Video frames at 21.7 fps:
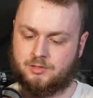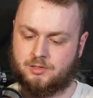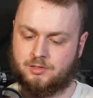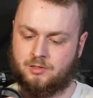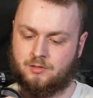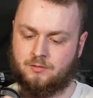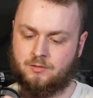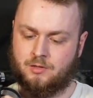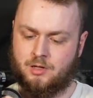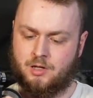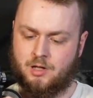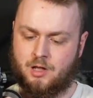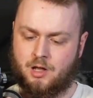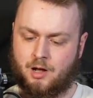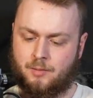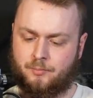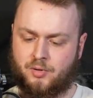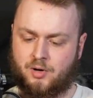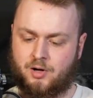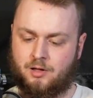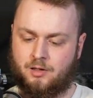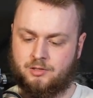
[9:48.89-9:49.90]
so
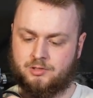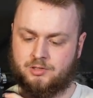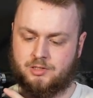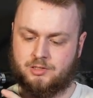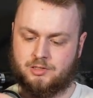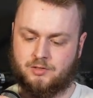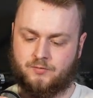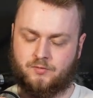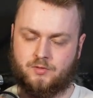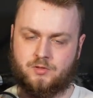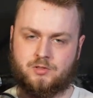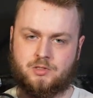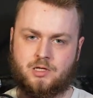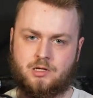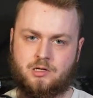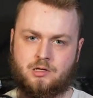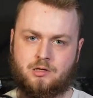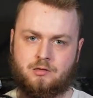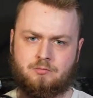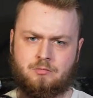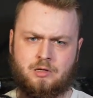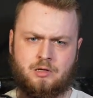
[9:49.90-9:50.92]
apologies if there's
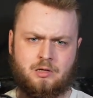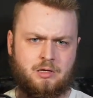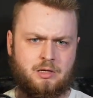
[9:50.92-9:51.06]
any